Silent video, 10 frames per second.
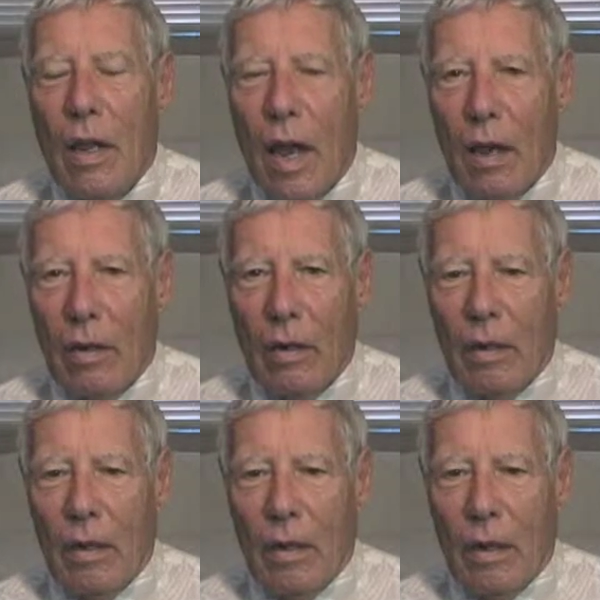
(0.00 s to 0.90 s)
Now,
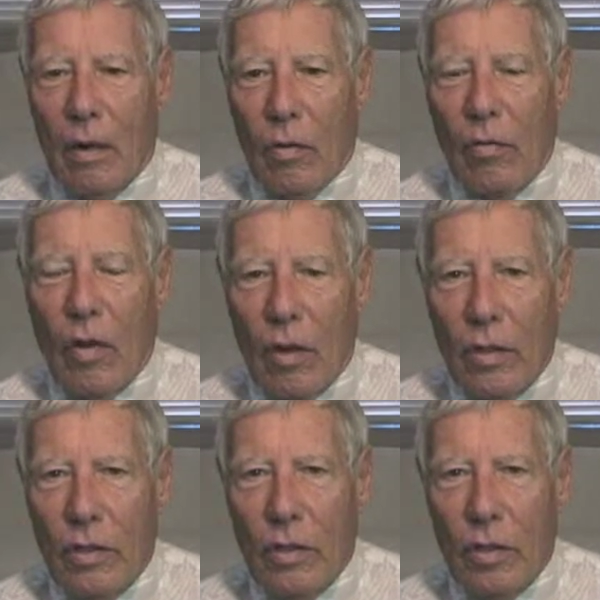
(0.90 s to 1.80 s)
we've gone
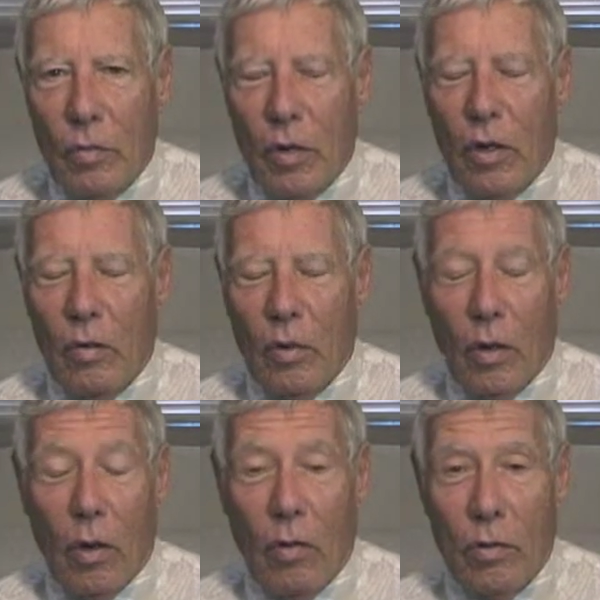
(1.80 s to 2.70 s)
into the Spirit, and we're
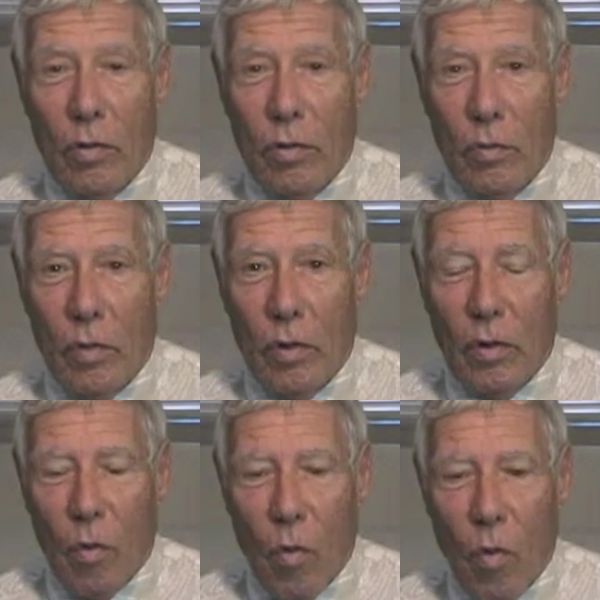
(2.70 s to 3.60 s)
going to go into the
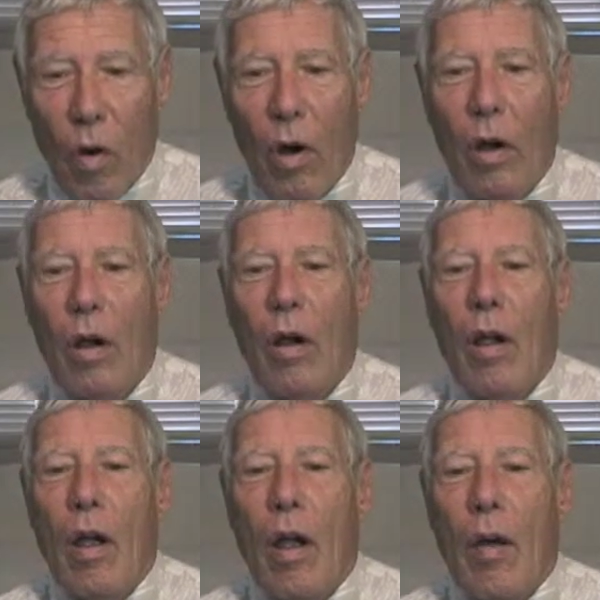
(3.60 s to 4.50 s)
Spirit more,
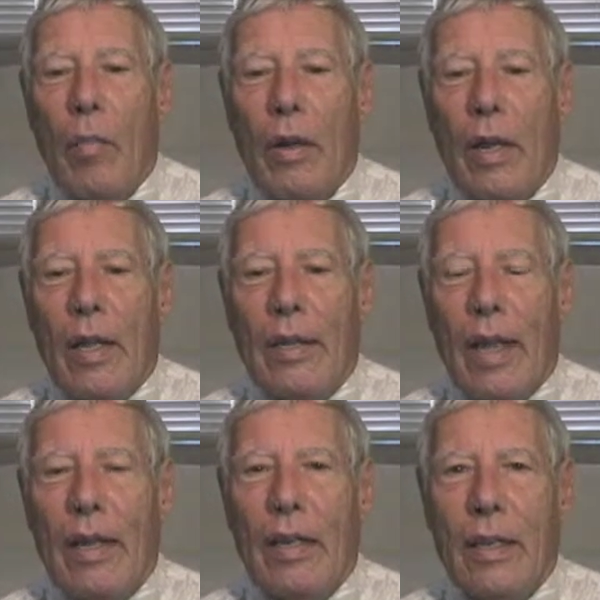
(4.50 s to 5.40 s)
but
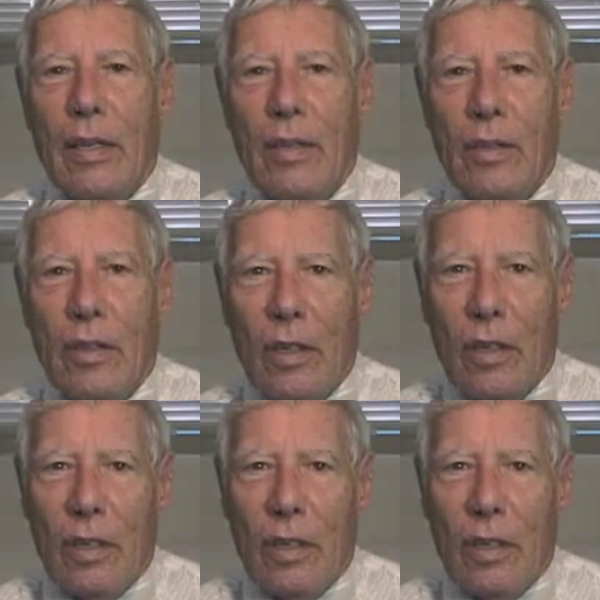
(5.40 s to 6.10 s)
that is